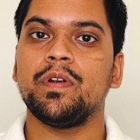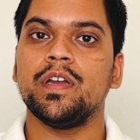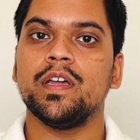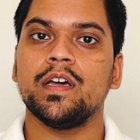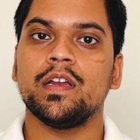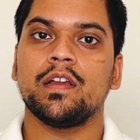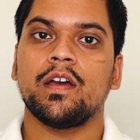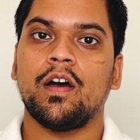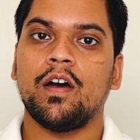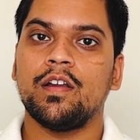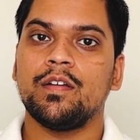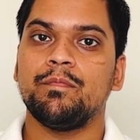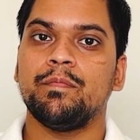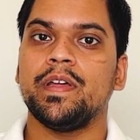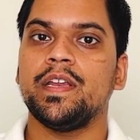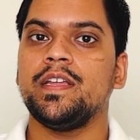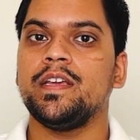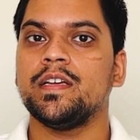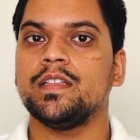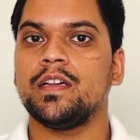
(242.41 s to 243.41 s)
be done on
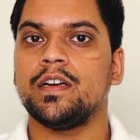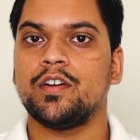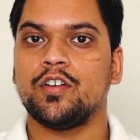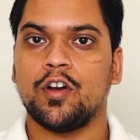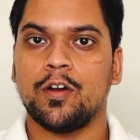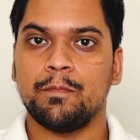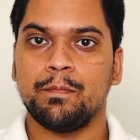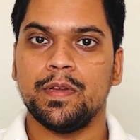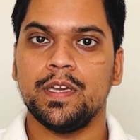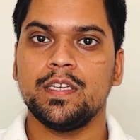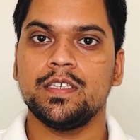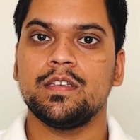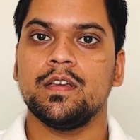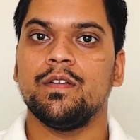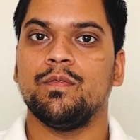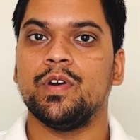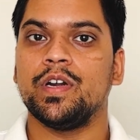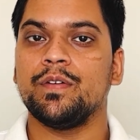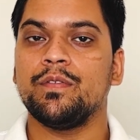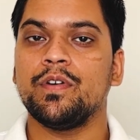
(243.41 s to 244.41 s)
many other topics.
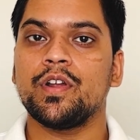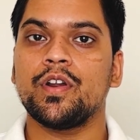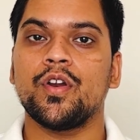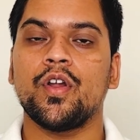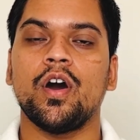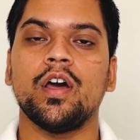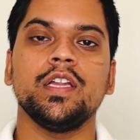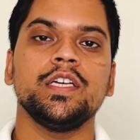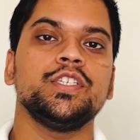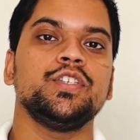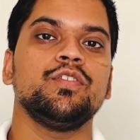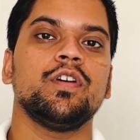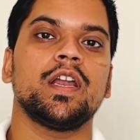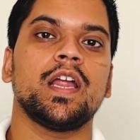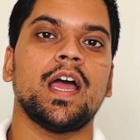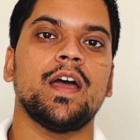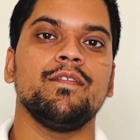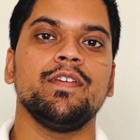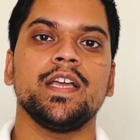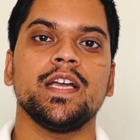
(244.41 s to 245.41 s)
Whatever knowledge you are
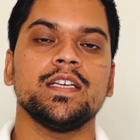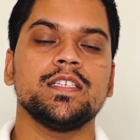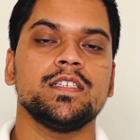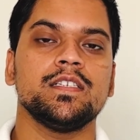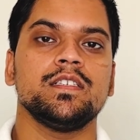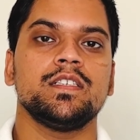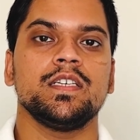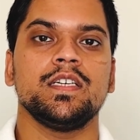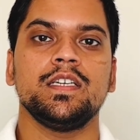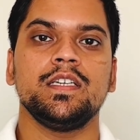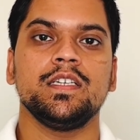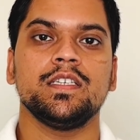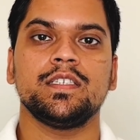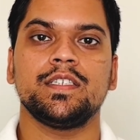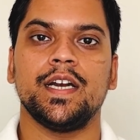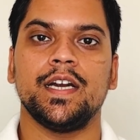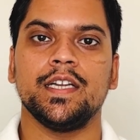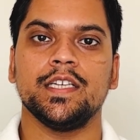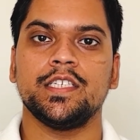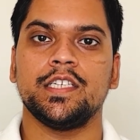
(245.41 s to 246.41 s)
having as a senior
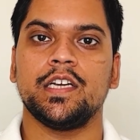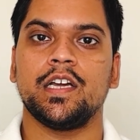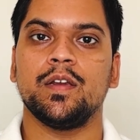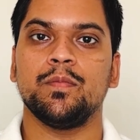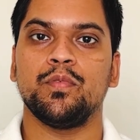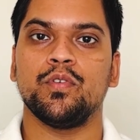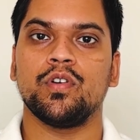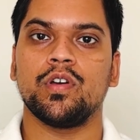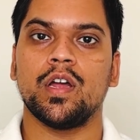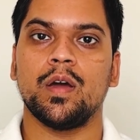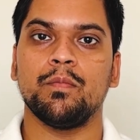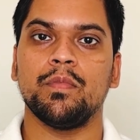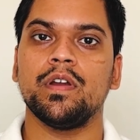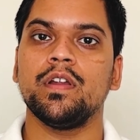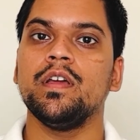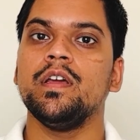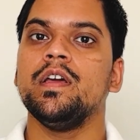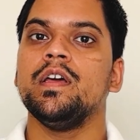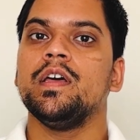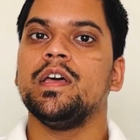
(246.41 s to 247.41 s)
statistical
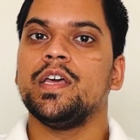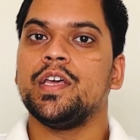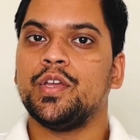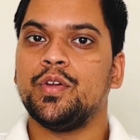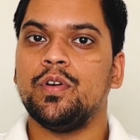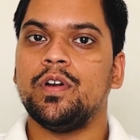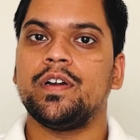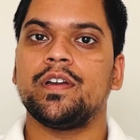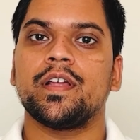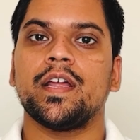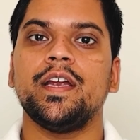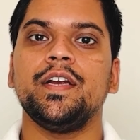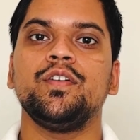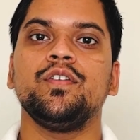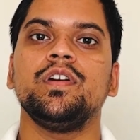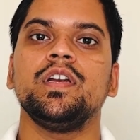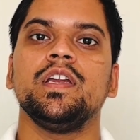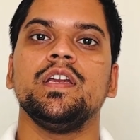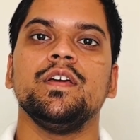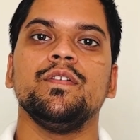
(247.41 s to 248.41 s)
programmer, you'll try
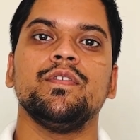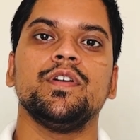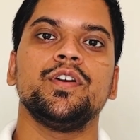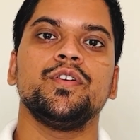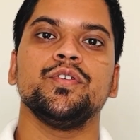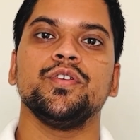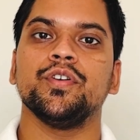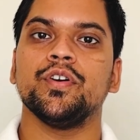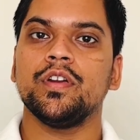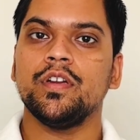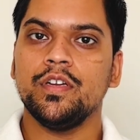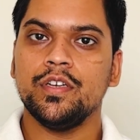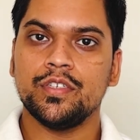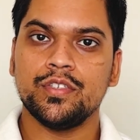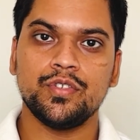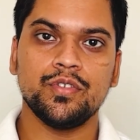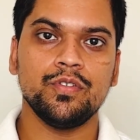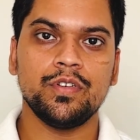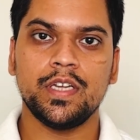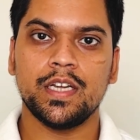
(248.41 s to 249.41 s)
to deliver to your
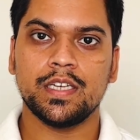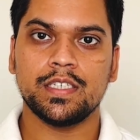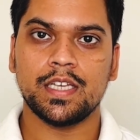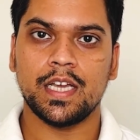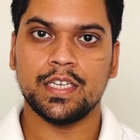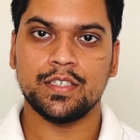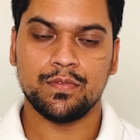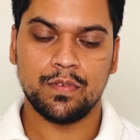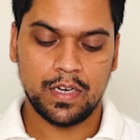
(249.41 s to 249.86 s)
juniors as